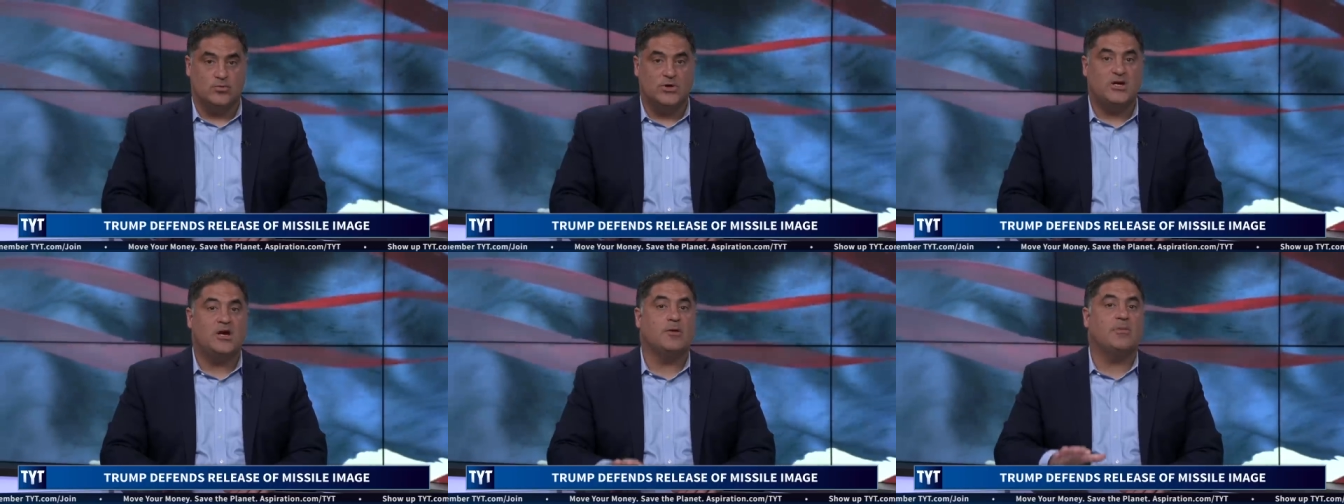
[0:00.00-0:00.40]

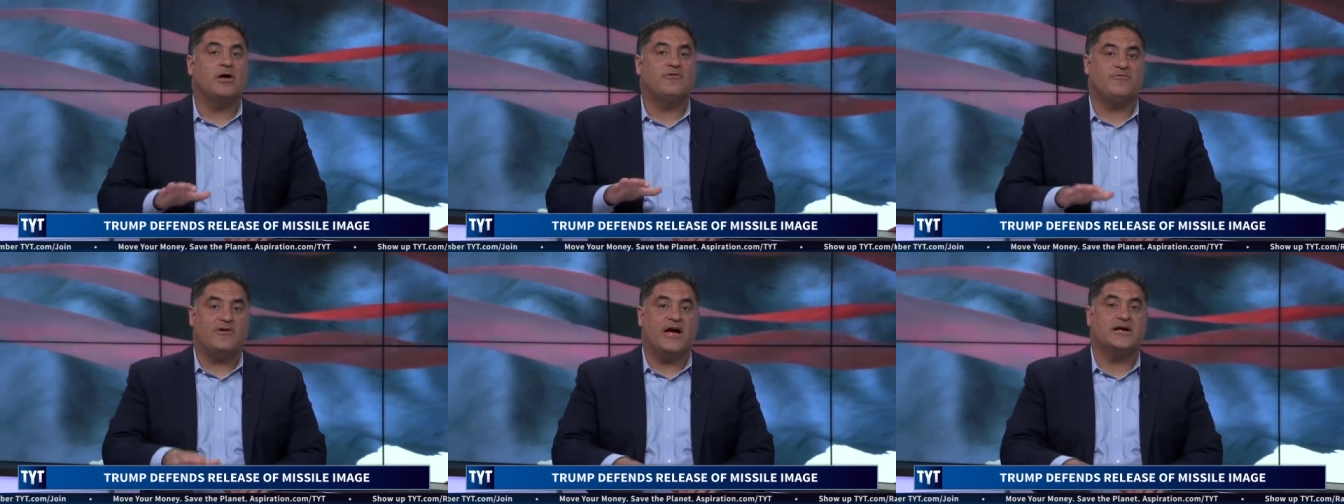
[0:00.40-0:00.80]
We care
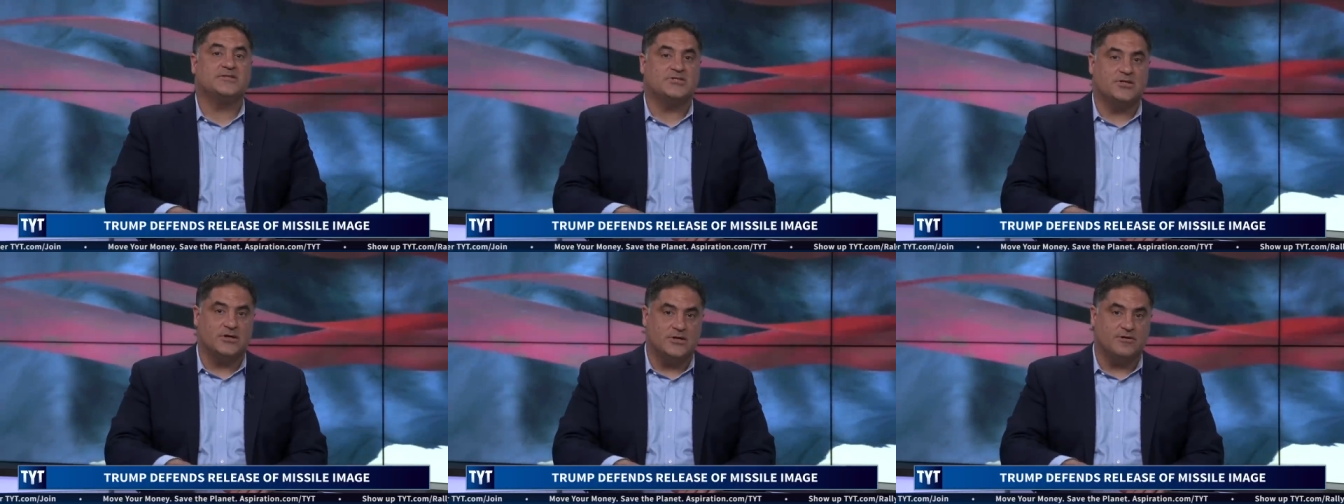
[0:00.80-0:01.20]
about
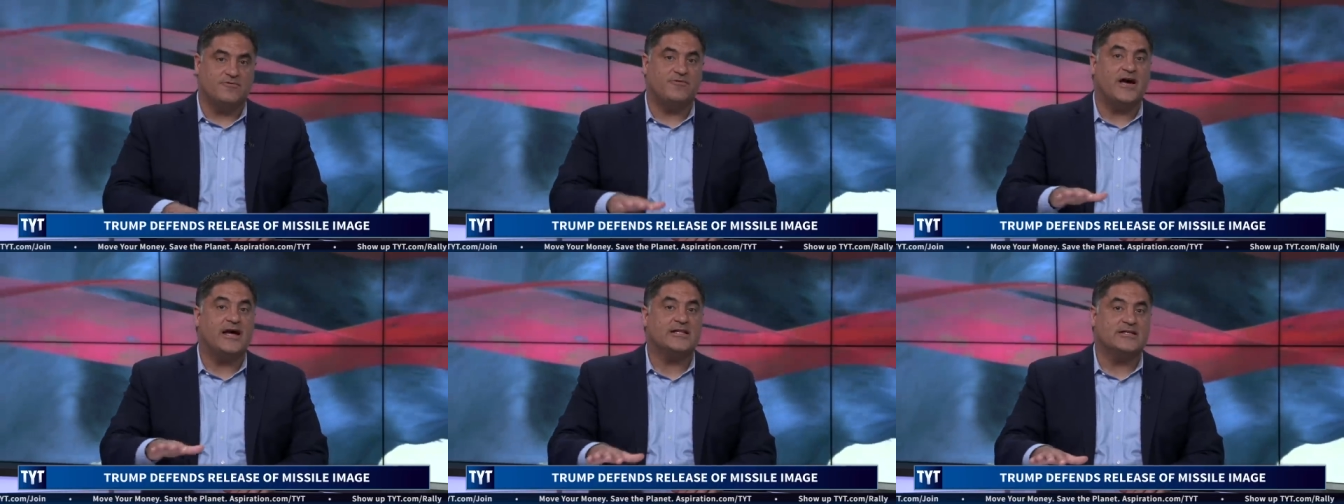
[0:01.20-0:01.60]
facts here, and the
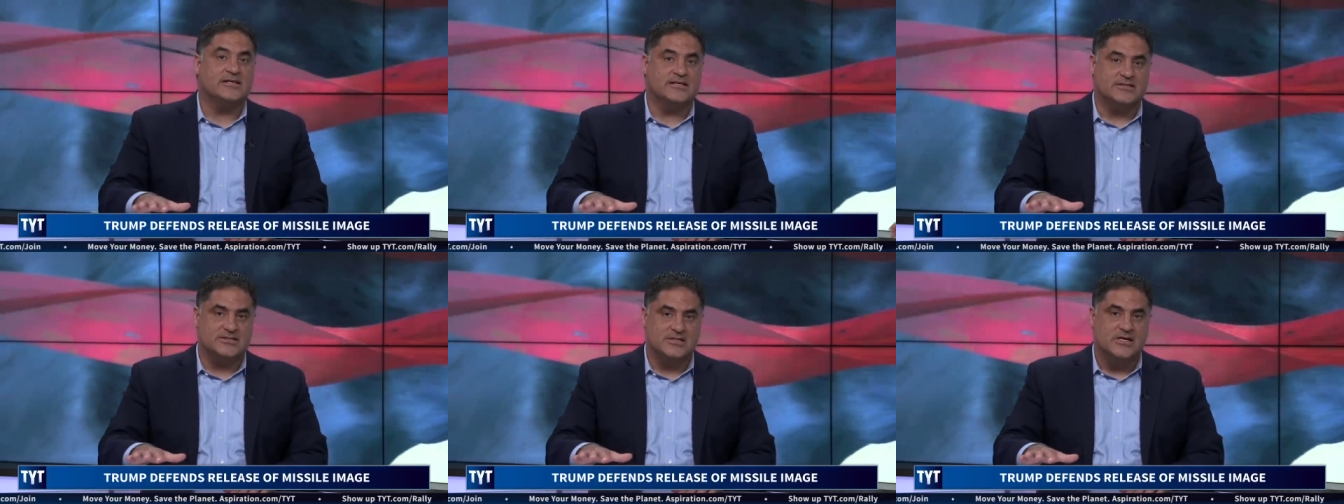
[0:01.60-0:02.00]
fact
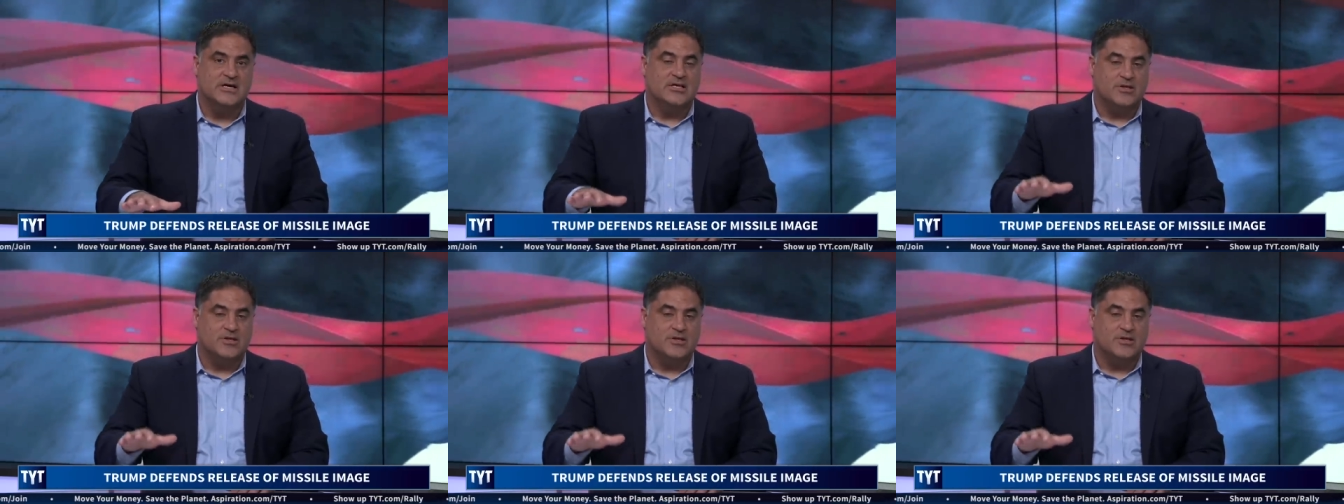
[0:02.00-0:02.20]
is